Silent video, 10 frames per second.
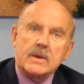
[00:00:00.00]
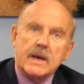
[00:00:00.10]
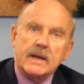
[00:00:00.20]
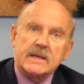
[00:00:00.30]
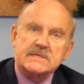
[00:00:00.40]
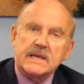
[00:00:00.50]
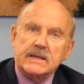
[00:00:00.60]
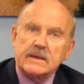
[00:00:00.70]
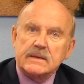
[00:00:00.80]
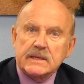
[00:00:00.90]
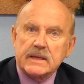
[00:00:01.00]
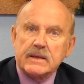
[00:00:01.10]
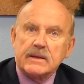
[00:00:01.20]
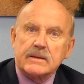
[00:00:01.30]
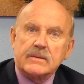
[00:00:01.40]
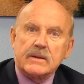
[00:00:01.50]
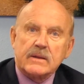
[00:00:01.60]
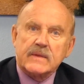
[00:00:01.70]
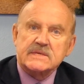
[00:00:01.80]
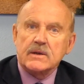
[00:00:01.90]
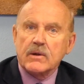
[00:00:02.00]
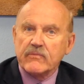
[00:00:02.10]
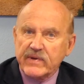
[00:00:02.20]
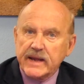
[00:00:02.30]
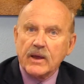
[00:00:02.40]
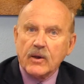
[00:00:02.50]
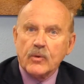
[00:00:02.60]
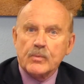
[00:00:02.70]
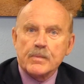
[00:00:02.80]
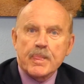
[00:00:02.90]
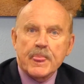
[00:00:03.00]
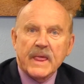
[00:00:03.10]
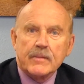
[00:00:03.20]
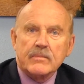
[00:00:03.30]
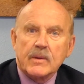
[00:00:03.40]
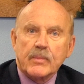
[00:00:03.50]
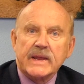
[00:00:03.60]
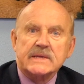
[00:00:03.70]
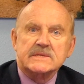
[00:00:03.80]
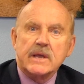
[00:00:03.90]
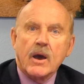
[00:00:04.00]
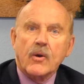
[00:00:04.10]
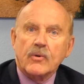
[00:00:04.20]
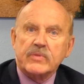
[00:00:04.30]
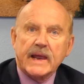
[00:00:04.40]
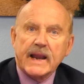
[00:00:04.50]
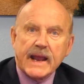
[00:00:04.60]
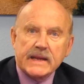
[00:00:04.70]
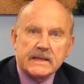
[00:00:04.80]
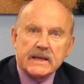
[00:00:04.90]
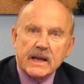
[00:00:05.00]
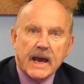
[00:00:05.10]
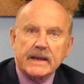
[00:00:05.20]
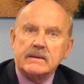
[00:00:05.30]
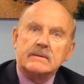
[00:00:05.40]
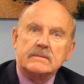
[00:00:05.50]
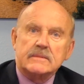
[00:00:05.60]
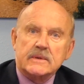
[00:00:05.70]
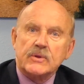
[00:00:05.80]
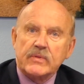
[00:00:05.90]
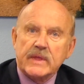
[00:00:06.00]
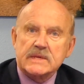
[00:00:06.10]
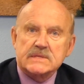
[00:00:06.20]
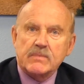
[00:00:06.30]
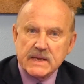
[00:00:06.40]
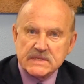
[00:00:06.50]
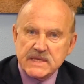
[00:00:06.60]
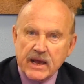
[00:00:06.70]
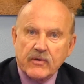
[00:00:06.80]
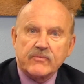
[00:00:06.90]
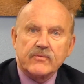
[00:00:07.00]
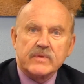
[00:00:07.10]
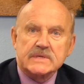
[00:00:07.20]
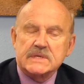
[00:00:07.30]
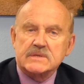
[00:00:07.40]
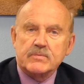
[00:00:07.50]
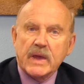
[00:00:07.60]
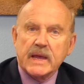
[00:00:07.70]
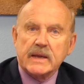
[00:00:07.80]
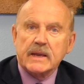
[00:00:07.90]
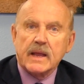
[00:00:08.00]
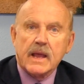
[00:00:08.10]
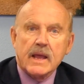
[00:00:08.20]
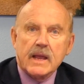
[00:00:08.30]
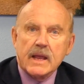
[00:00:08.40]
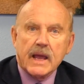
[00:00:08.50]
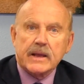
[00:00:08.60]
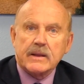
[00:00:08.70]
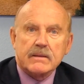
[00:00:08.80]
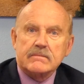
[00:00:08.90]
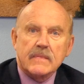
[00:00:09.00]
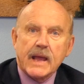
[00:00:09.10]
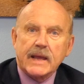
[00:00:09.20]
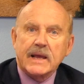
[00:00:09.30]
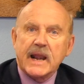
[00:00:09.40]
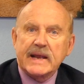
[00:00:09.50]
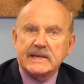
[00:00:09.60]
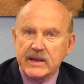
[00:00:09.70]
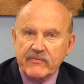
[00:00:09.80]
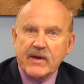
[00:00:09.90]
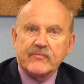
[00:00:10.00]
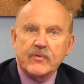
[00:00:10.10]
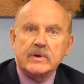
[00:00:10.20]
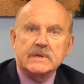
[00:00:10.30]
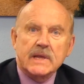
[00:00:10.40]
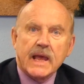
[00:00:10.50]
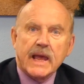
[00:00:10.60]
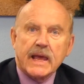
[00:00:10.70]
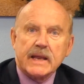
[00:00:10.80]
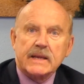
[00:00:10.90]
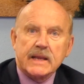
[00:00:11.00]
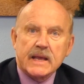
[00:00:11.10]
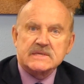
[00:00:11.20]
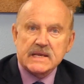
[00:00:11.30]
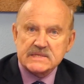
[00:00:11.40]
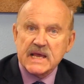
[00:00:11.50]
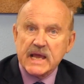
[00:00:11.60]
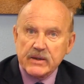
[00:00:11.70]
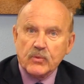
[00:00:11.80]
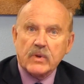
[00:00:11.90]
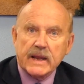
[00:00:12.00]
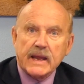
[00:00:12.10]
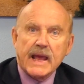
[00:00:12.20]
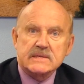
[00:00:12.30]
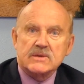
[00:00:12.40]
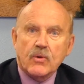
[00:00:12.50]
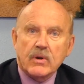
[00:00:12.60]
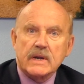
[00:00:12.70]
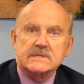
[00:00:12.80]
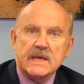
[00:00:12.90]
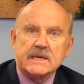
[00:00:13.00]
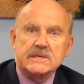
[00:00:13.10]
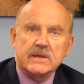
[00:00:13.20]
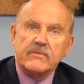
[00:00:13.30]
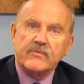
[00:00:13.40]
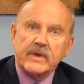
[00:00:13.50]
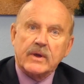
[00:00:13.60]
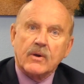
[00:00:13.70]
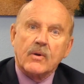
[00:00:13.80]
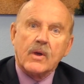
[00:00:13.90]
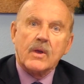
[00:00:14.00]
listening to this little video, please know that I did not do this myself. This has been a collective effort. And as I said, we as an organization feel